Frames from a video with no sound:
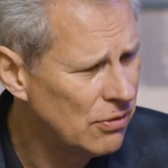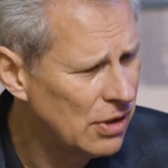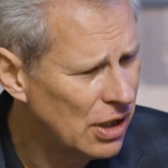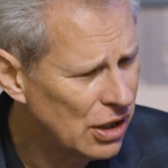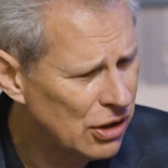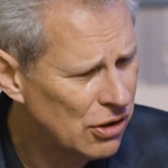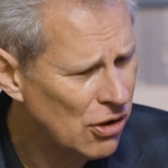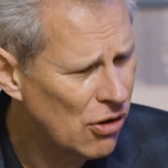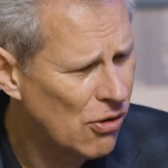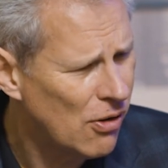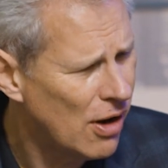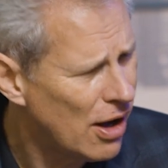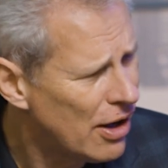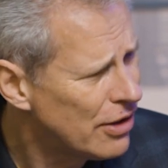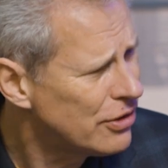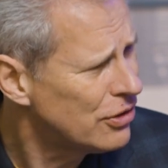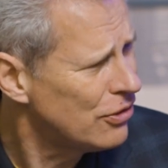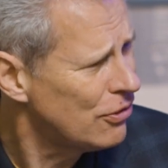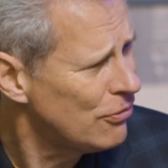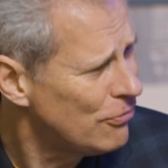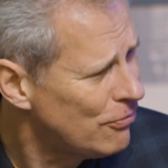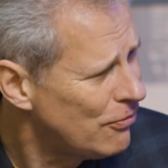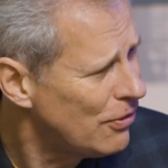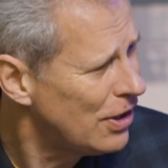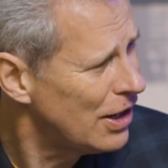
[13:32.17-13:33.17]
Nicole, are
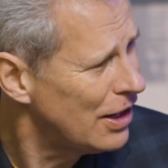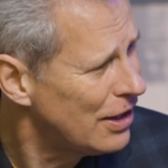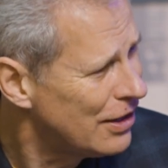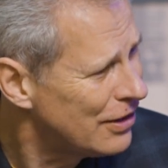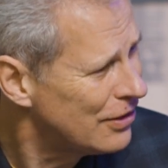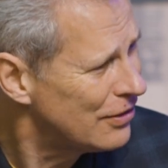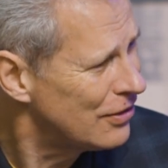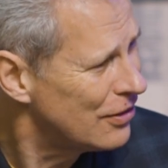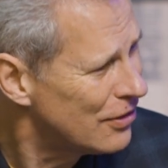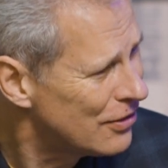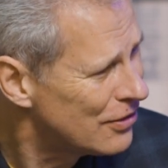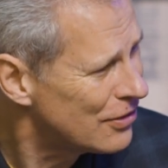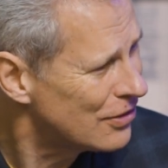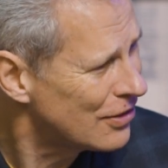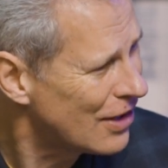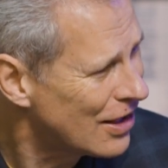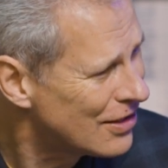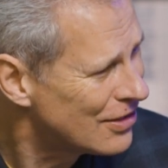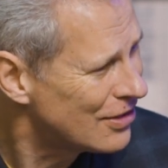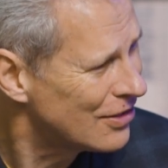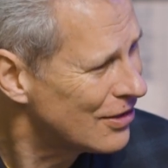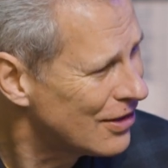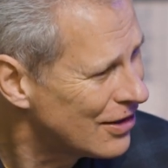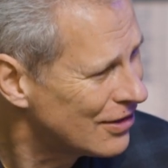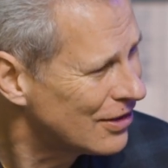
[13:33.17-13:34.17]
you really
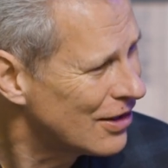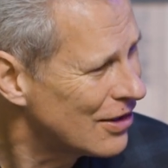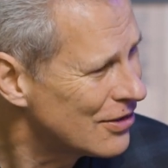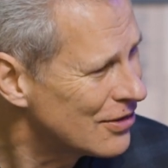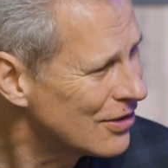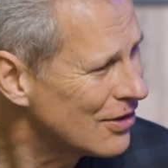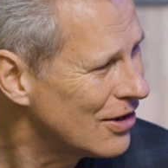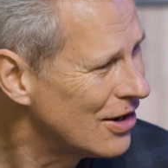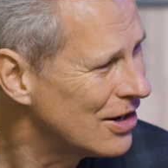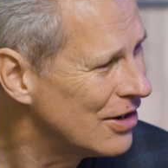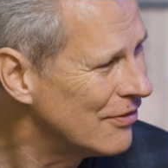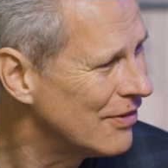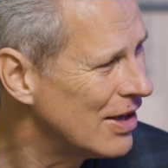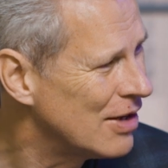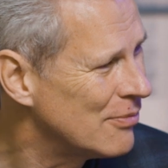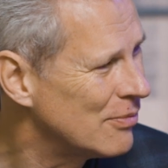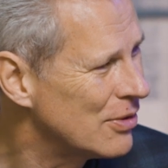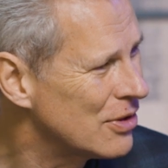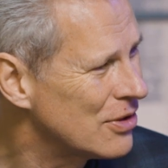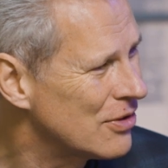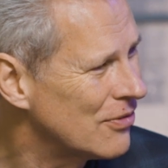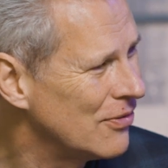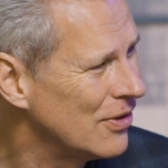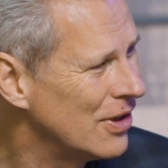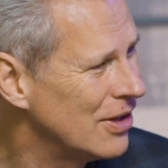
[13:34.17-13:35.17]
sensing this kind of
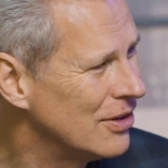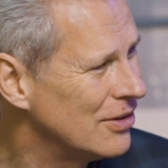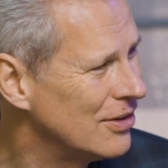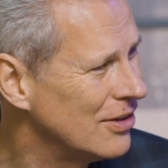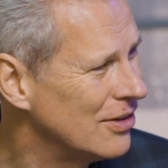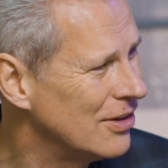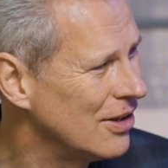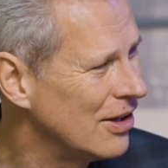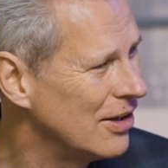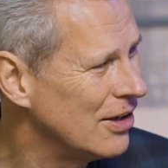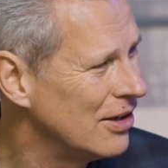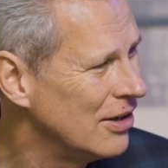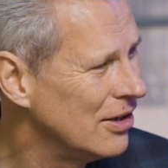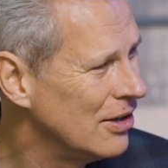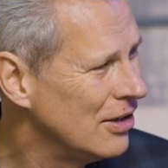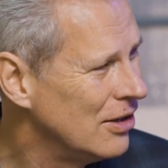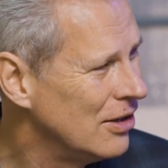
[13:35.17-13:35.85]
atmosphere today?